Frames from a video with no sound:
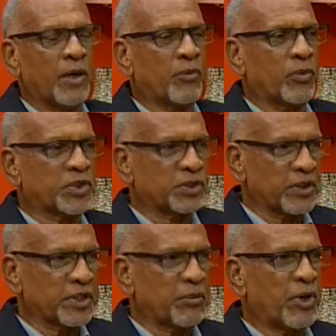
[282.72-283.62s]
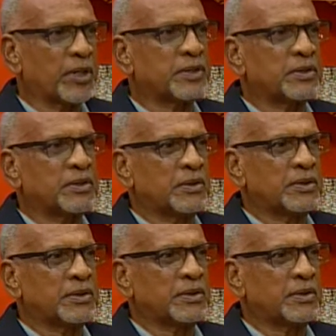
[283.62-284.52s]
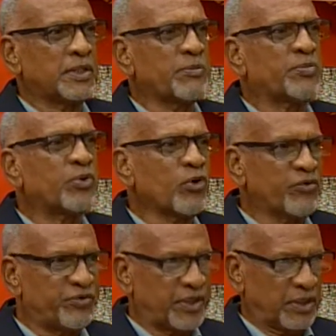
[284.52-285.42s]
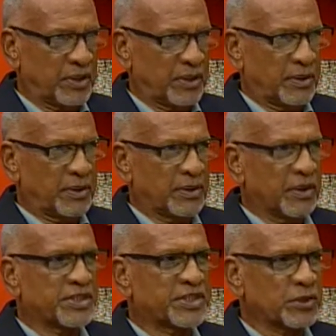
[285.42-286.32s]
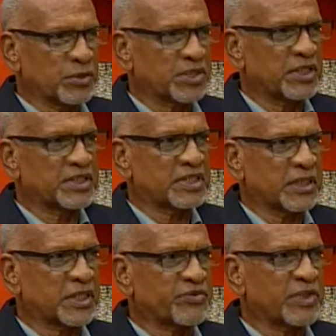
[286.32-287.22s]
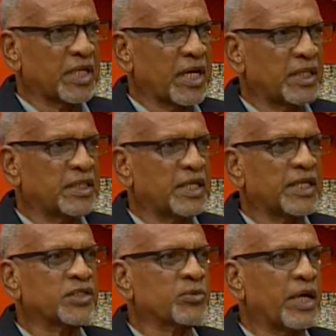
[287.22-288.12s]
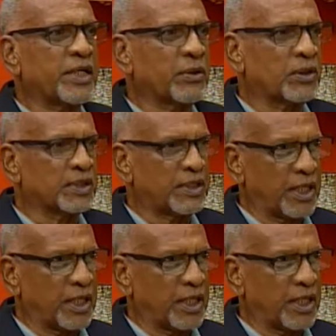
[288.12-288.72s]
we're talking about improved constitutional status for the island. That is why they got